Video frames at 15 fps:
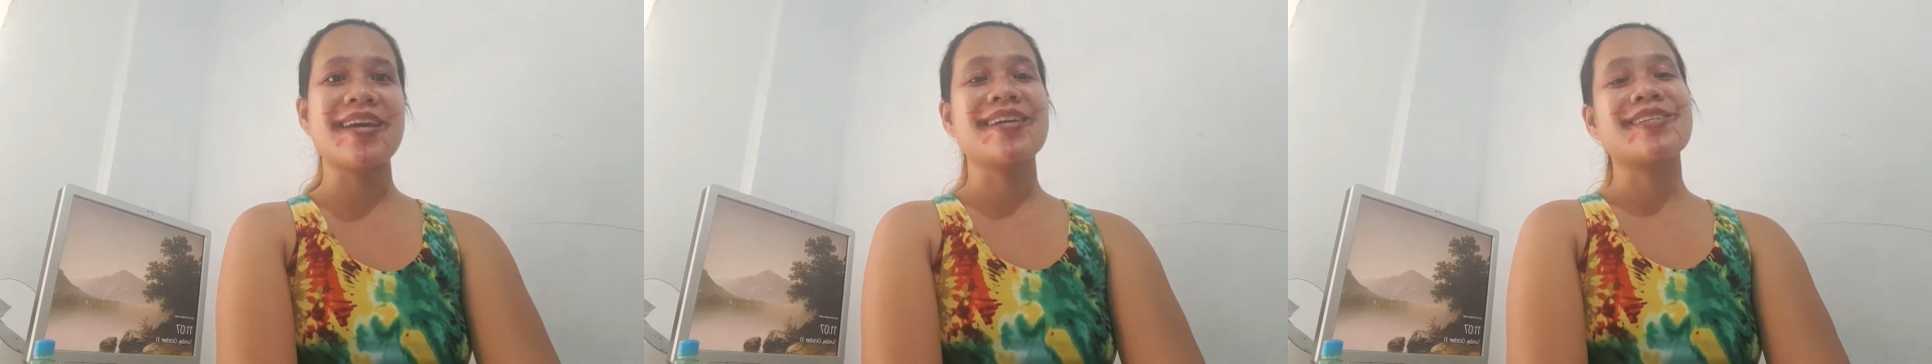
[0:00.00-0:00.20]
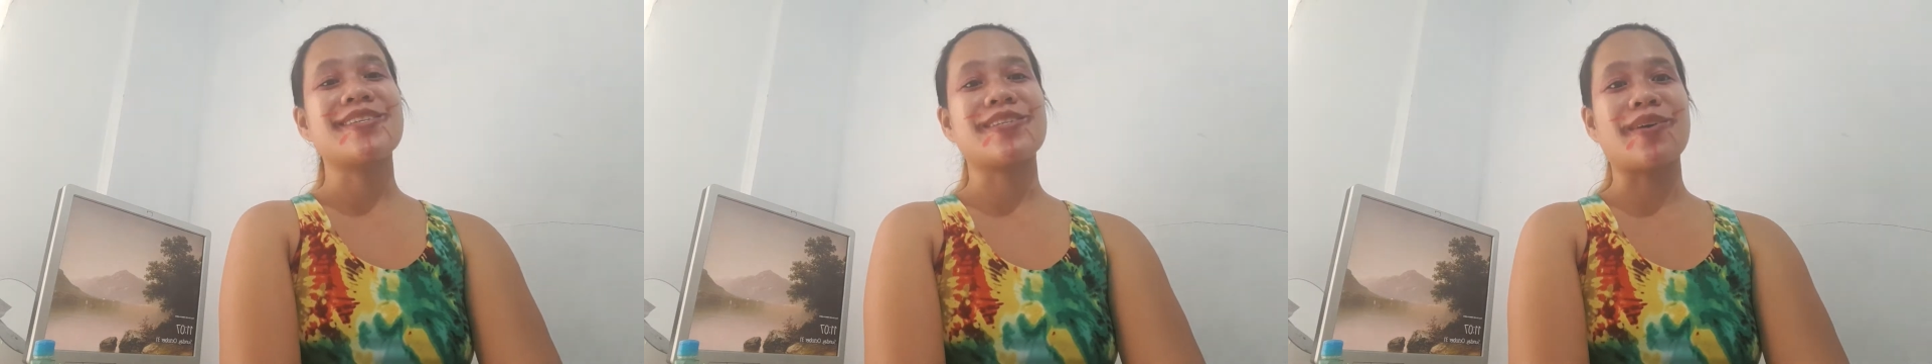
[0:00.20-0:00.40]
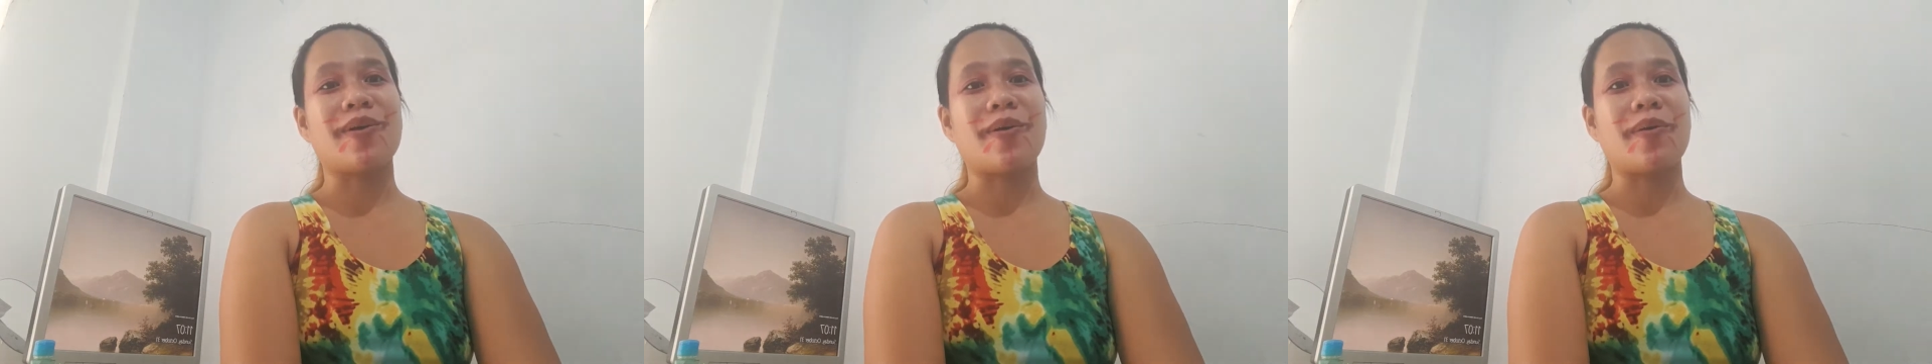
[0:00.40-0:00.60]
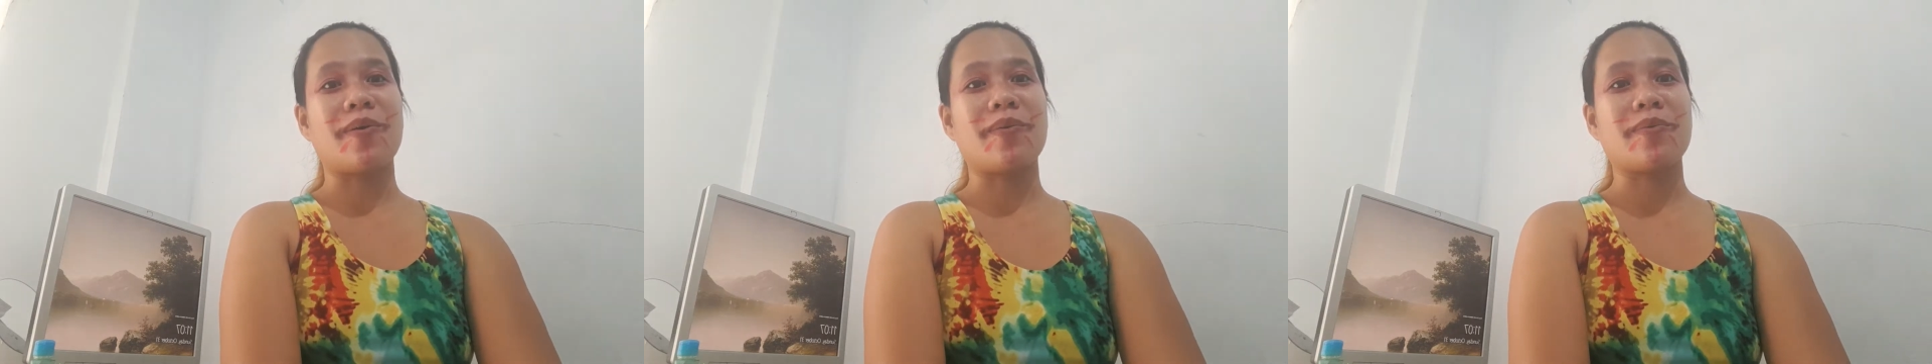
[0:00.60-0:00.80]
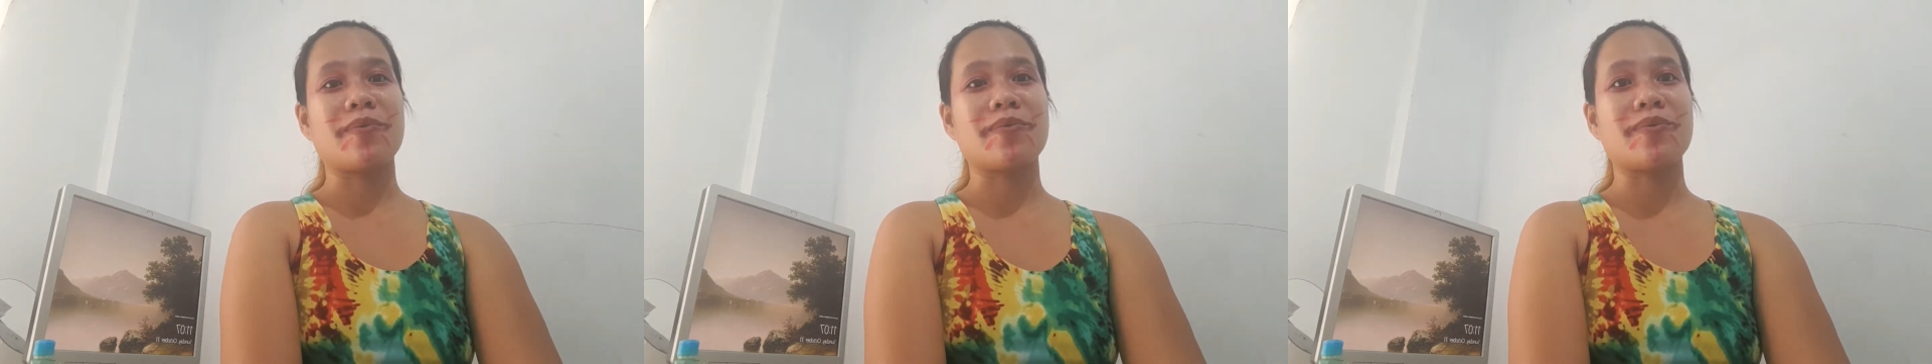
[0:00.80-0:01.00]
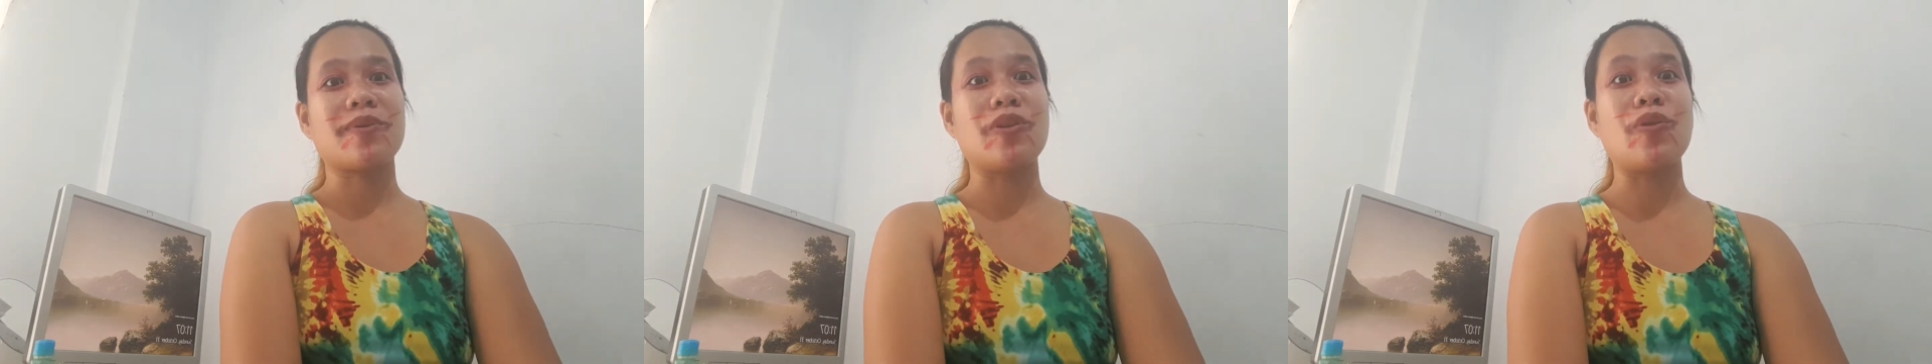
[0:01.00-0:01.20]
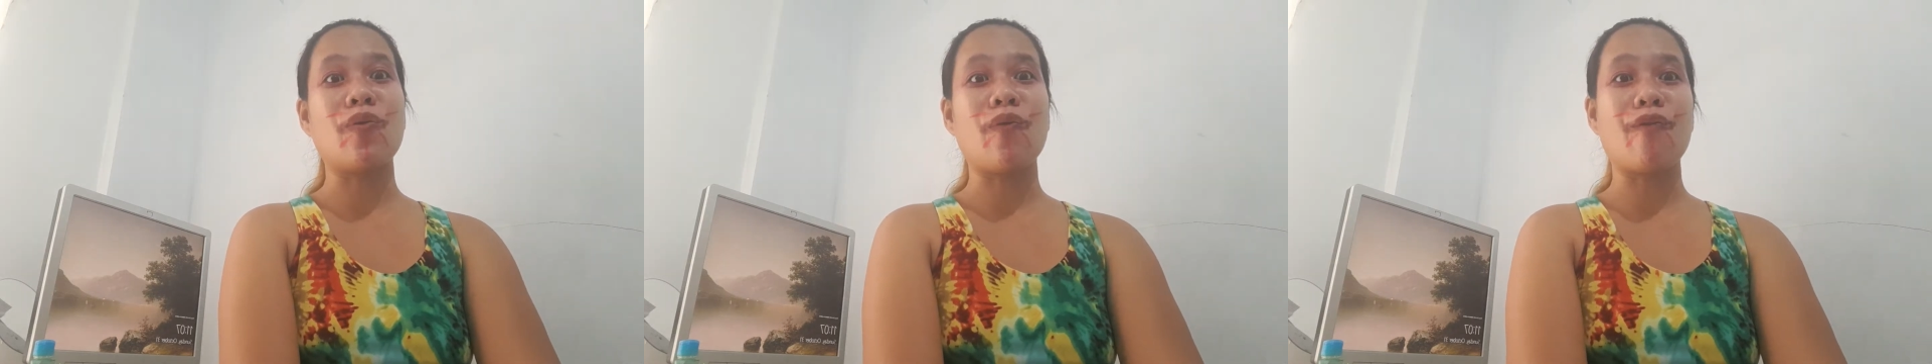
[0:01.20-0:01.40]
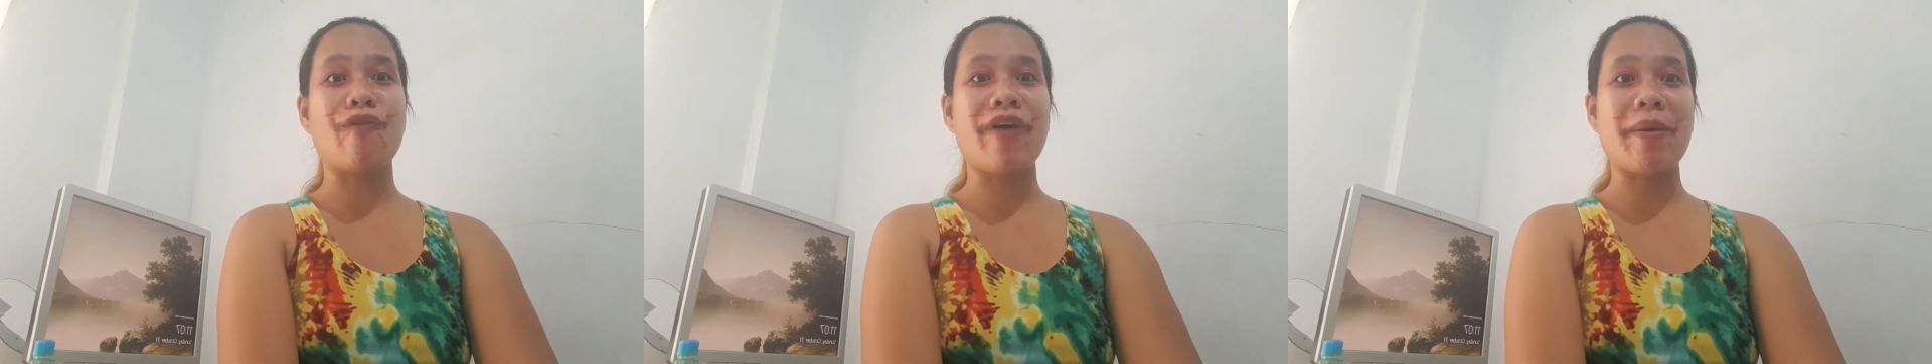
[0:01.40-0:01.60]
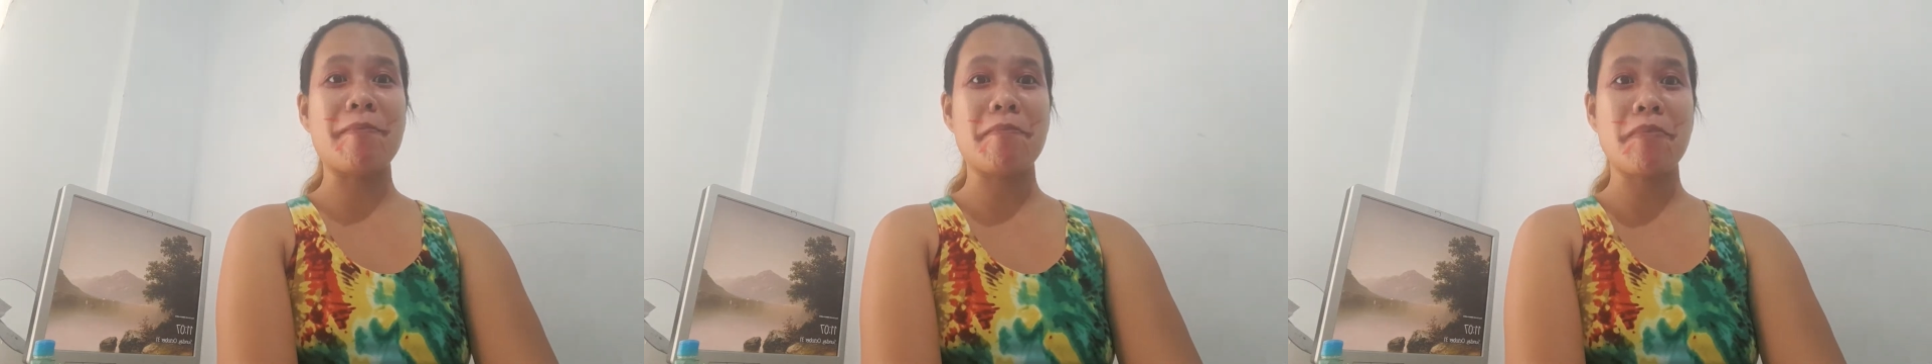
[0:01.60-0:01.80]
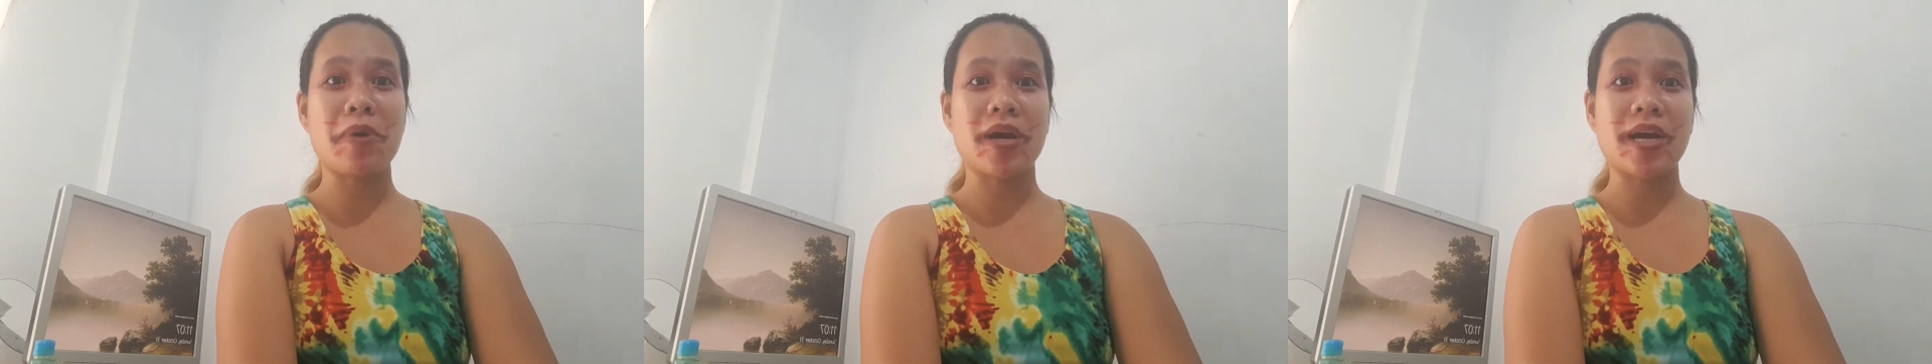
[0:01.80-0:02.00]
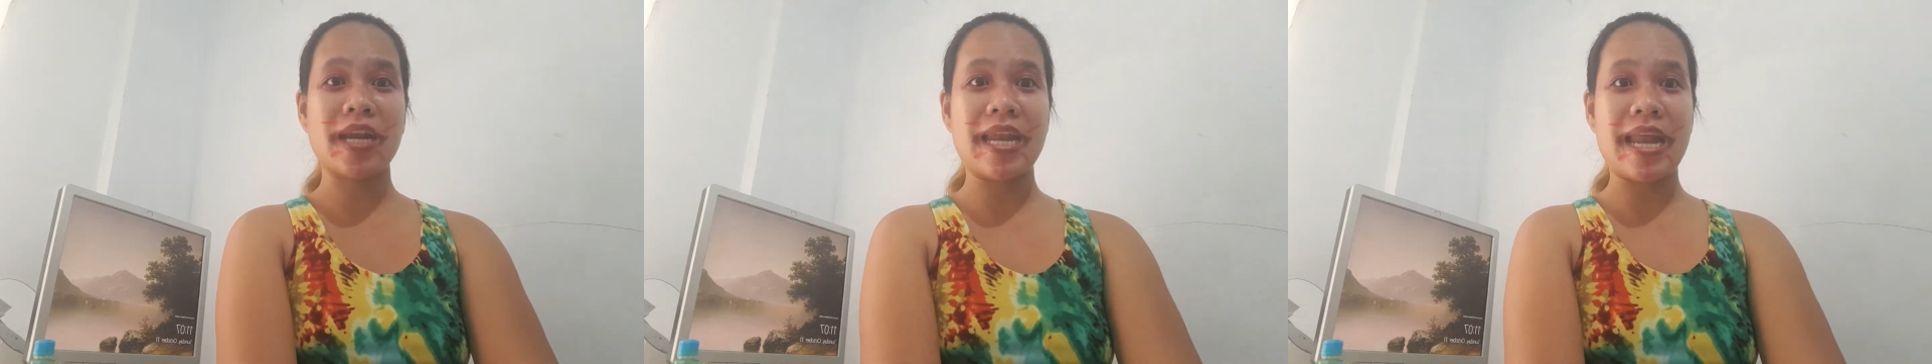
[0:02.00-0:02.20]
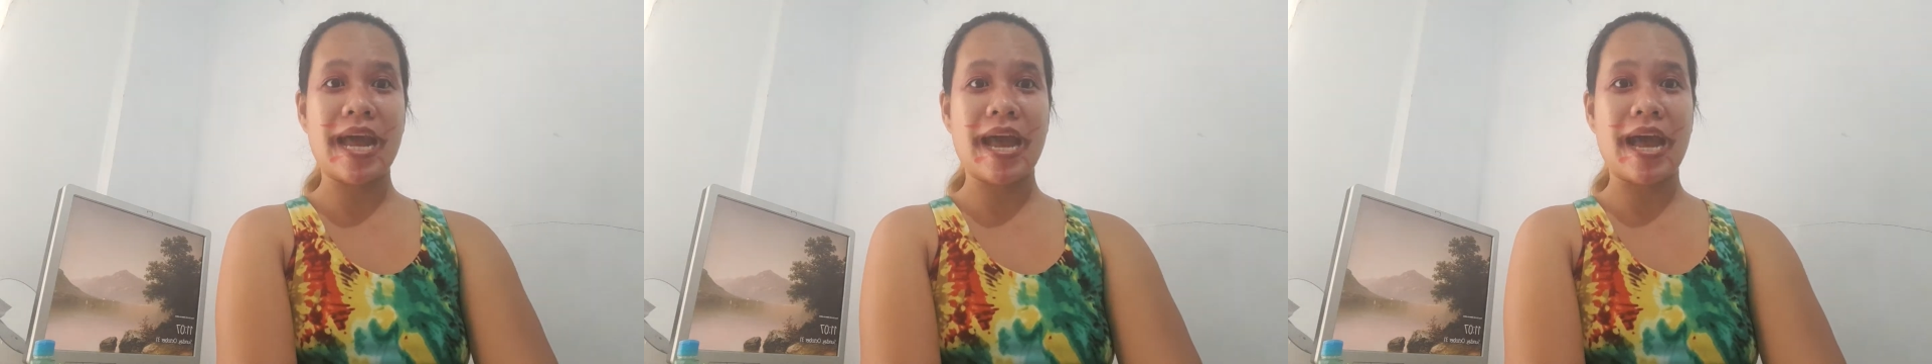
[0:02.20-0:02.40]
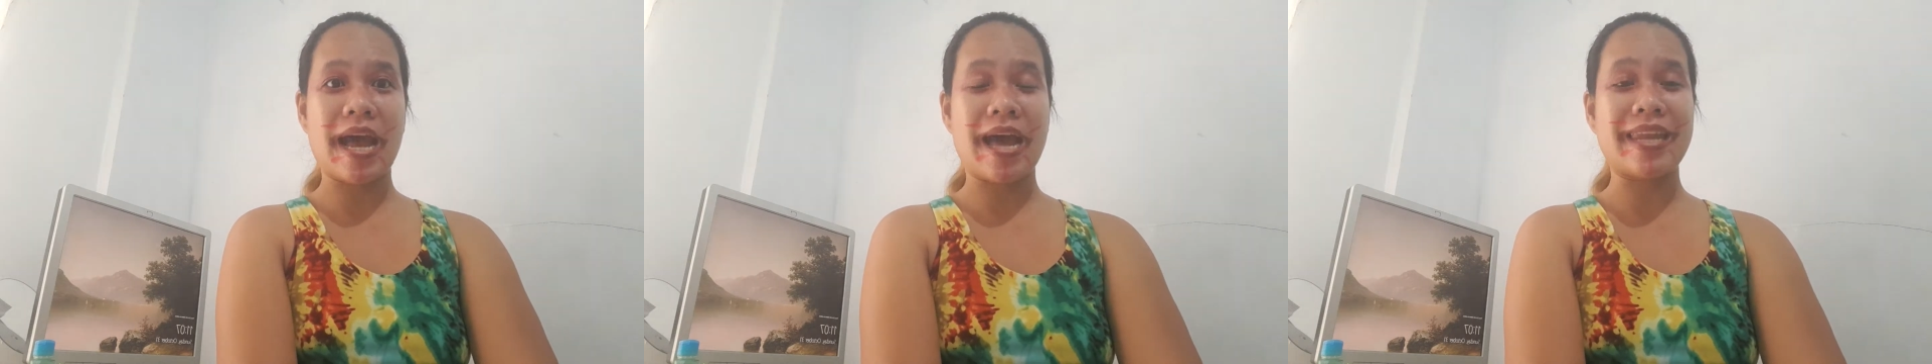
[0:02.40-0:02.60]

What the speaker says: So, November na.